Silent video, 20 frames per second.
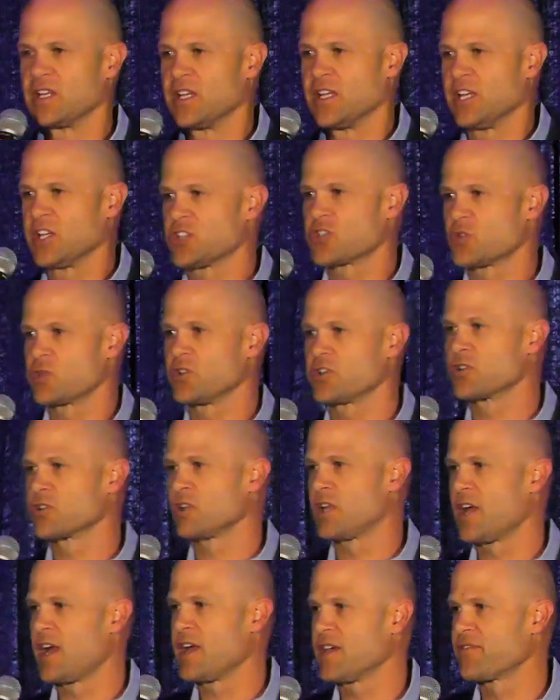history in your
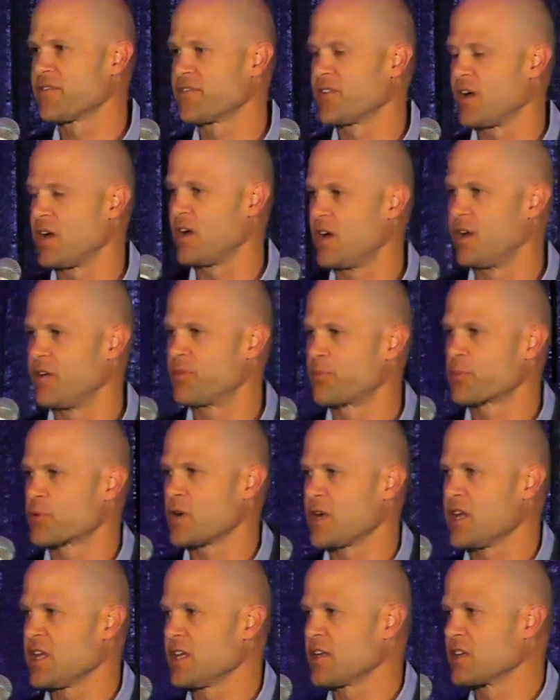life of
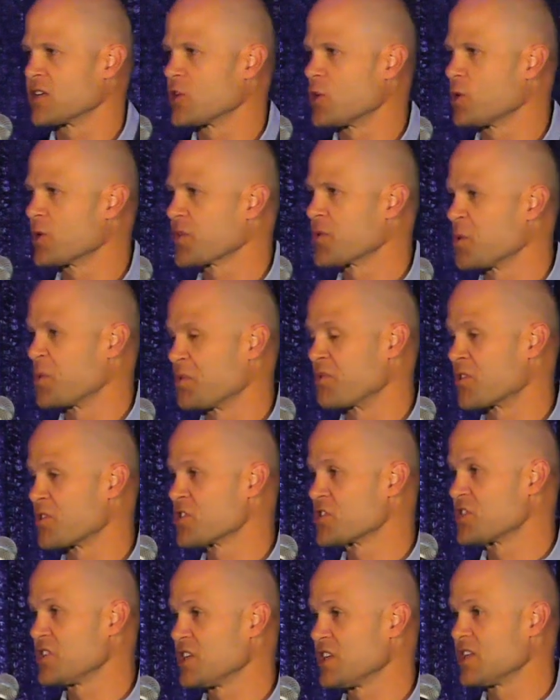praying and going through
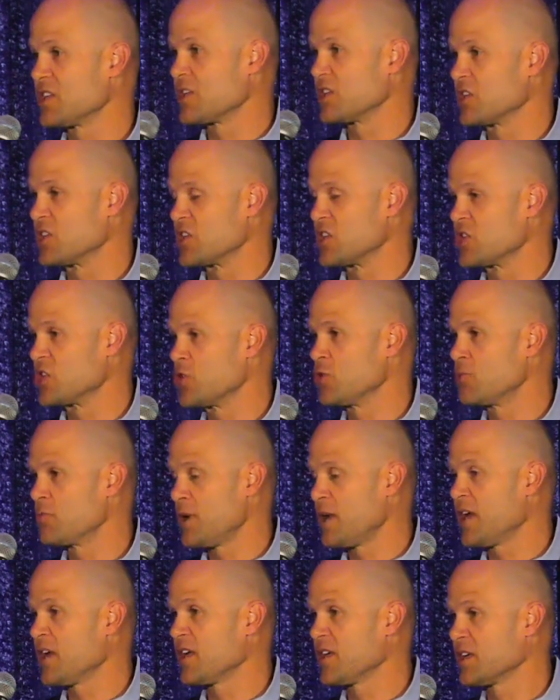adversity, you
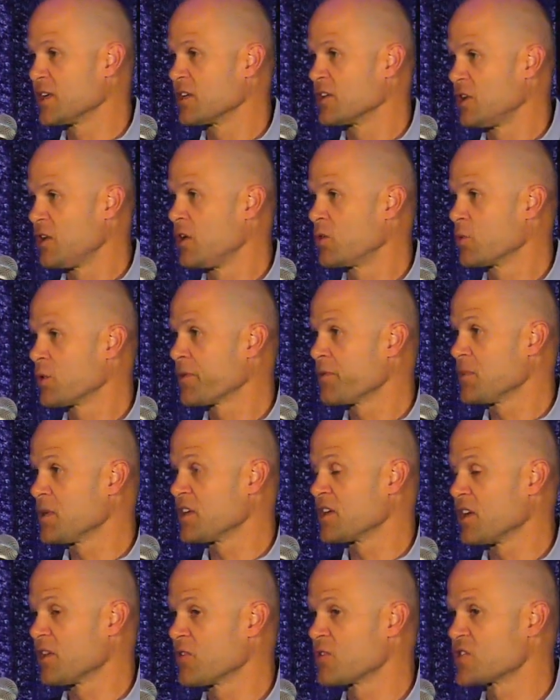may, along with me
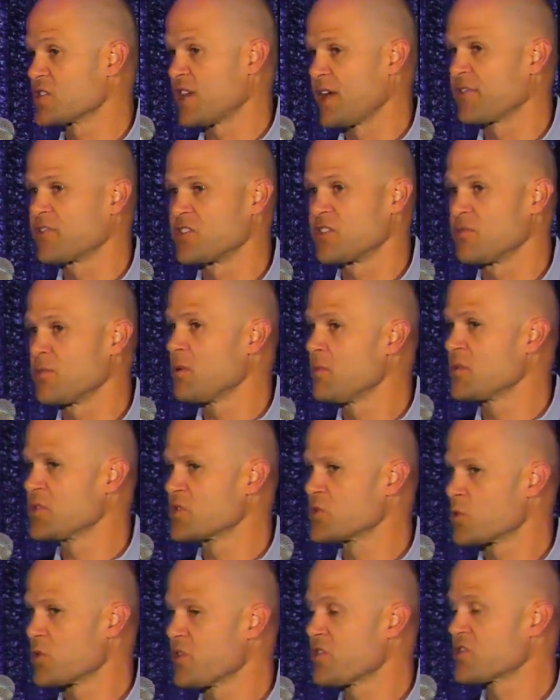and others, have some
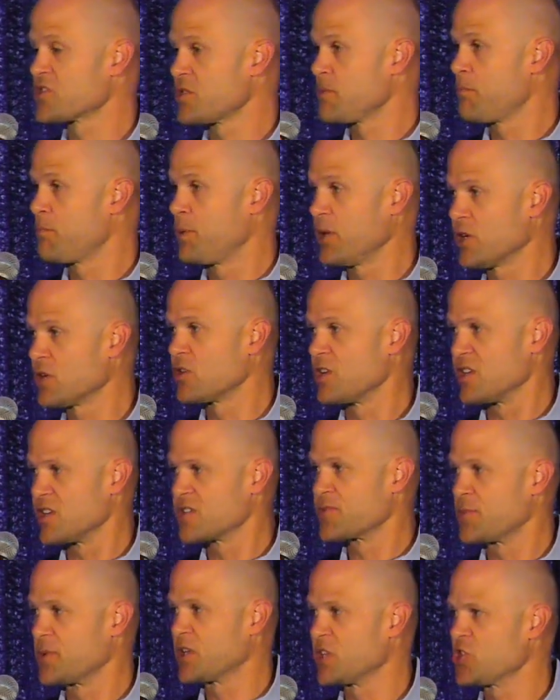moments where there's some
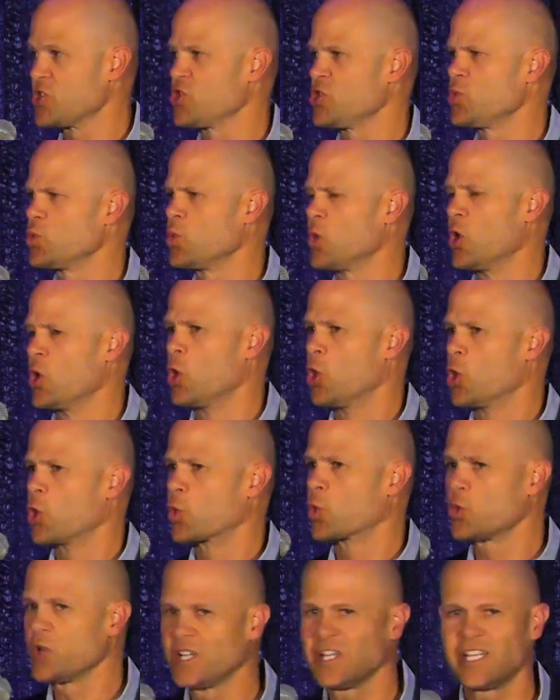bitterness because you
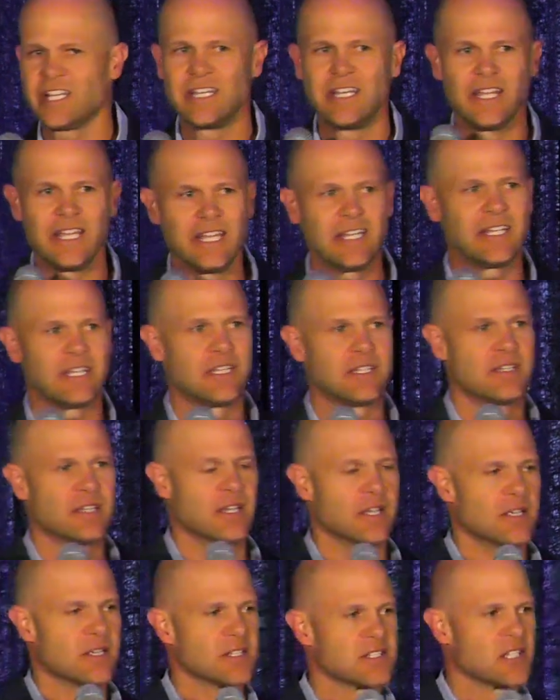really needed
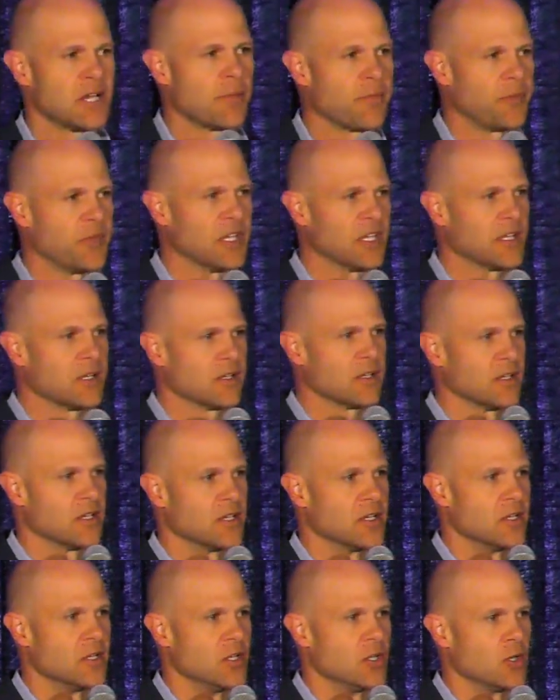something,
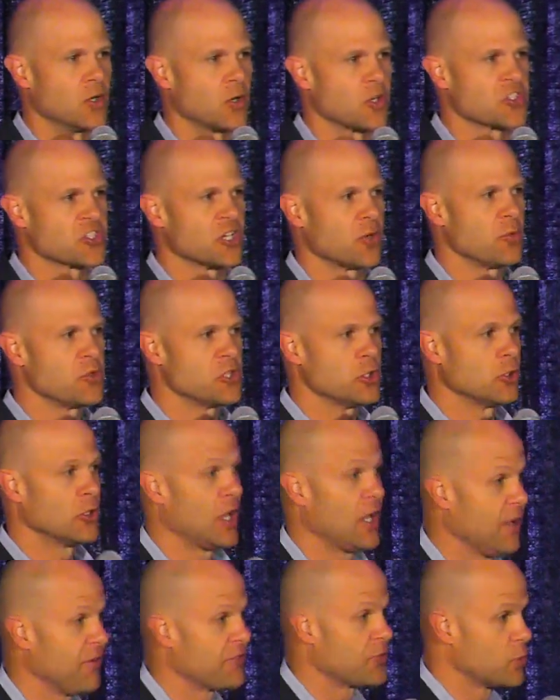or someone you
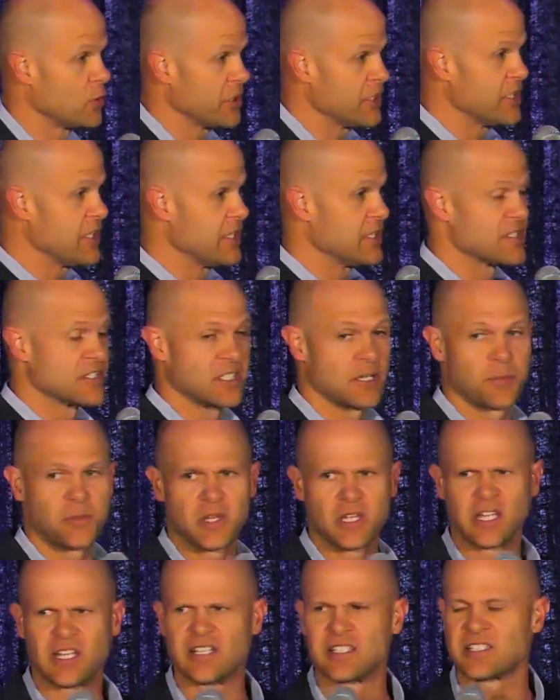loved really needed
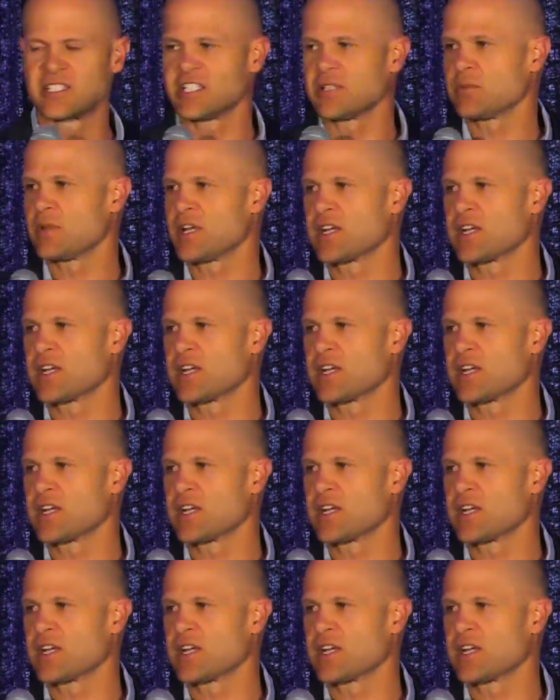something, and it seemed